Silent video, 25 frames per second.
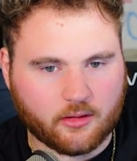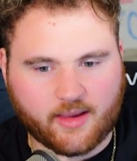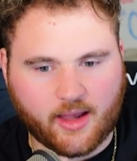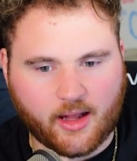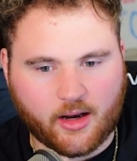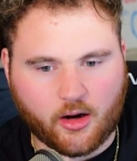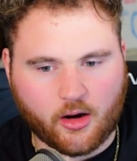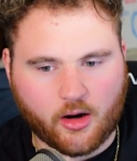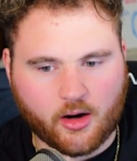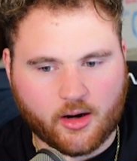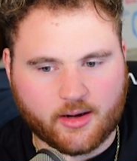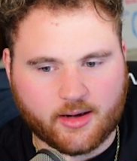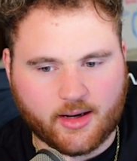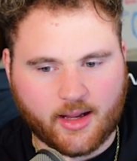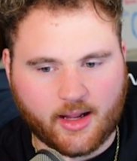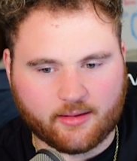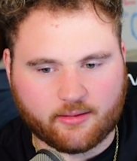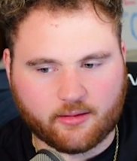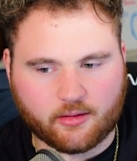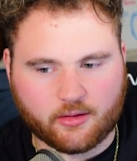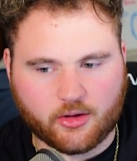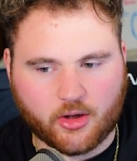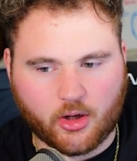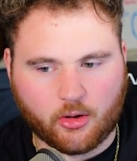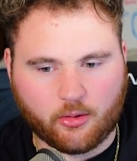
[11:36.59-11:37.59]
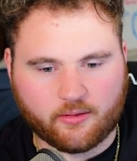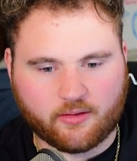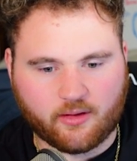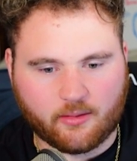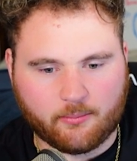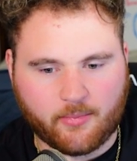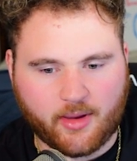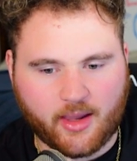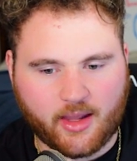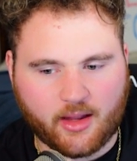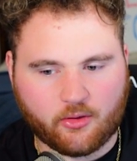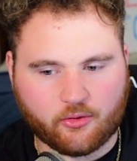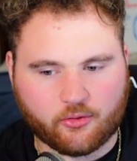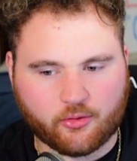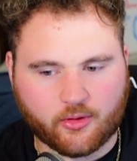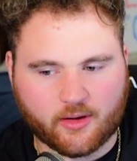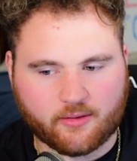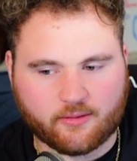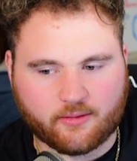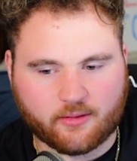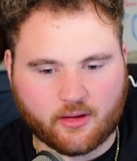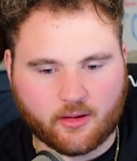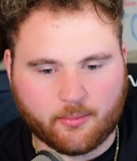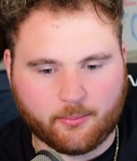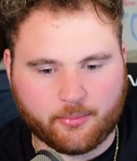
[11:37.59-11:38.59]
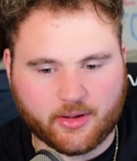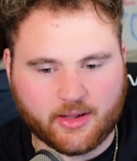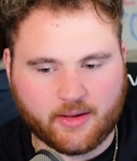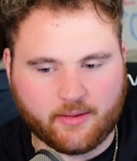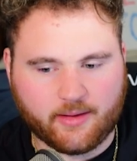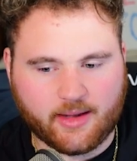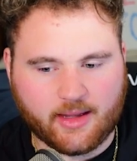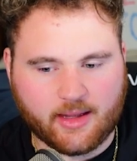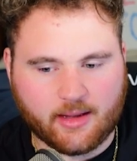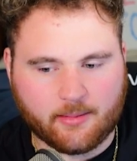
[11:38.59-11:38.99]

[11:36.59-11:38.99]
Kind of hard not to notice a man dressed completely